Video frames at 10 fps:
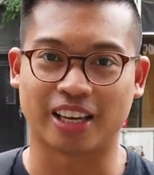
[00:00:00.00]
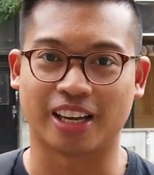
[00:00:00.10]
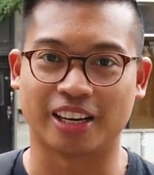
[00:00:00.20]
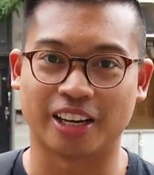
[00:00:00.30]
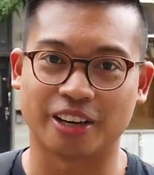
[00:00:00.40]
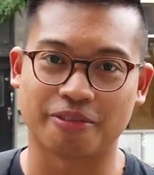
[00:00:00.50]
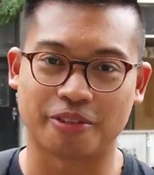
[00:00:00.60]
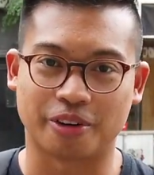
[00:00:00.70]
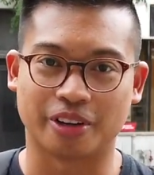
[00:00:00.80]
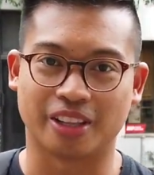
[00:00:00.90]
Canada
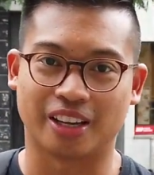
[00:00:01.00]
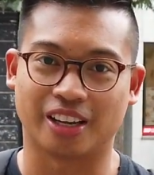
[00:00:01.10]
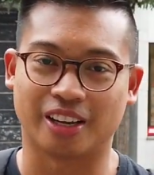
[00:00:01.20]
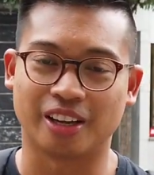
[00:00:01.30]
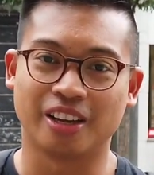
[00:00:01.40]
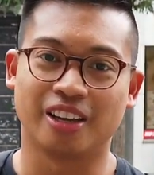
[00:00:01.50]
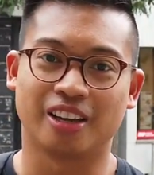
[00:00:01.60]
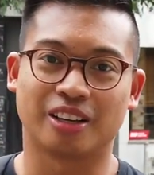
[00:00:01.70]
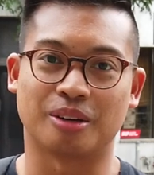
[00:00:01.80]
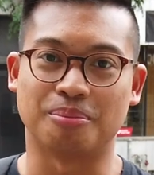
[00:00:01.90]
for the
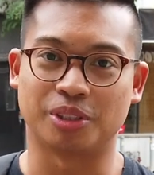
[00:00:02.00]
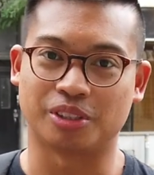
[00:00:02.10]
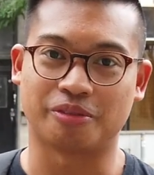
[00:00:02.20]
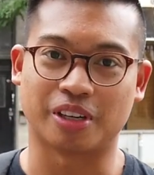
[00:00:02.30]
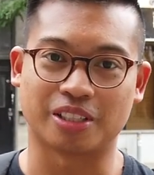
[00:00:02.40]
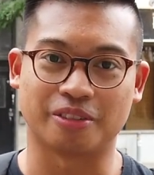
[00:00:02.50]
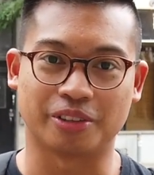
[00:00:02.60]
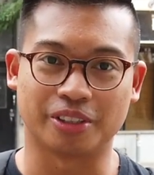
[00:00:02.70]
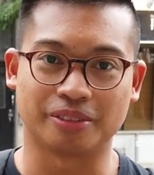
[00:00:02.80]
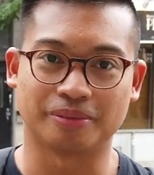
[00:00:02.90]
Kombucha
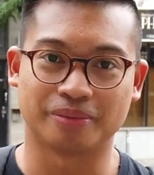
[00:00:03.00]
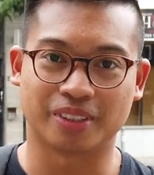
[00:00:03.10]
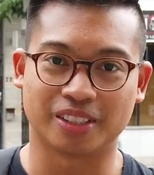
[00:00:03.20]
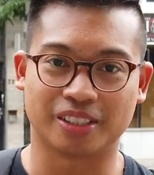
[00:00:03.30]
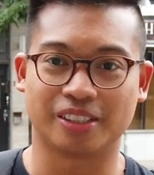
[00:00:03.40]
Festival this